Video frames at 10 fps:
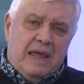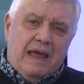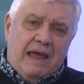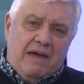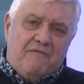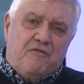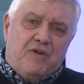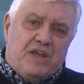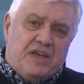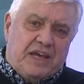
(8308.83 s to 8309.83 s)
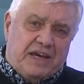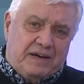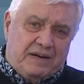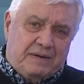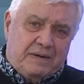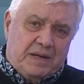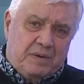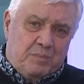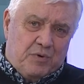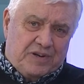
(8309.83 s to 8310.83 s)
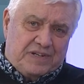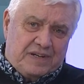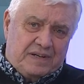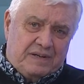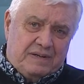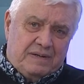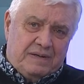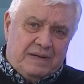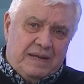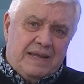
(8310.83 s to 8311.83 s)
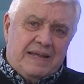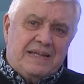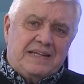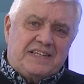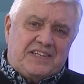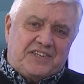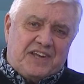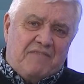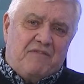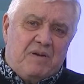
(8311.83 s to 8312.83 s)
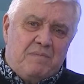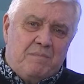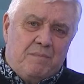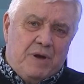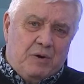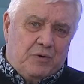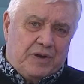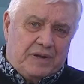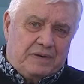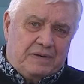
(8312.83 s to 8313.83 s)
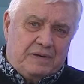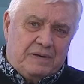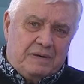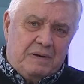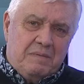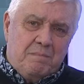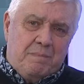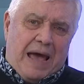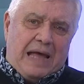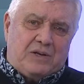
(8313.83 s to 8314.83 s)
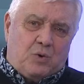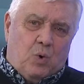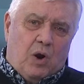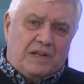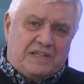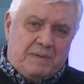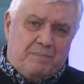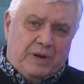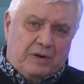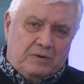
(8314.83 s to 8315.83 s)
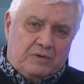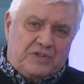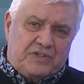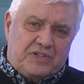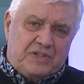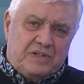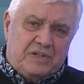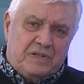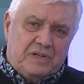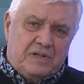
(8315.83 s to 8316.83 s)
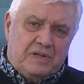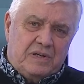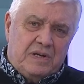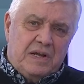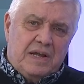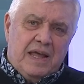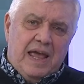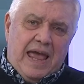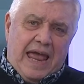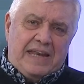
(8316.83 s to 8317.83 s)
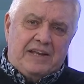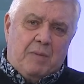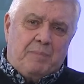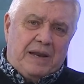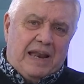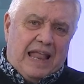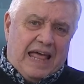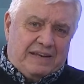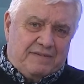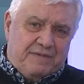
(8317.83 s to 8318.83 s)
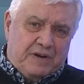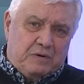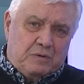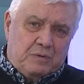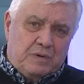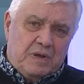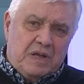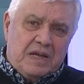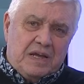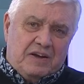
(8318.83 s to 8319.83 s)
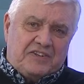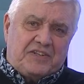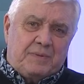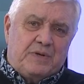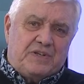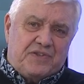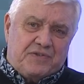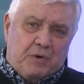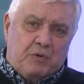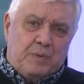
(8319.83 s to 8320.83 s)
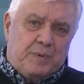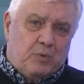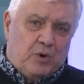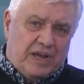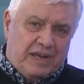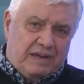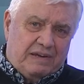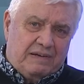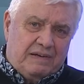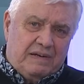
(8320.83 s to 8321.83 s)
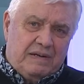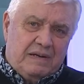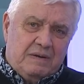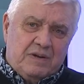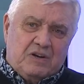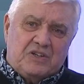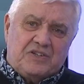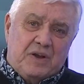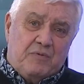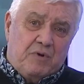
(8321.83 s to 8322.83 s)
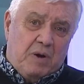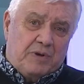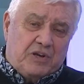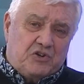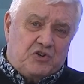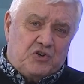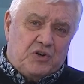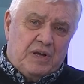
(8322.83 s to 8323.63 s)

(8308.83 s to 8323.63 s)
Every year in Britain, 7 million bad quality pillows end up in landfill. Customers throw them away because they're rubbish.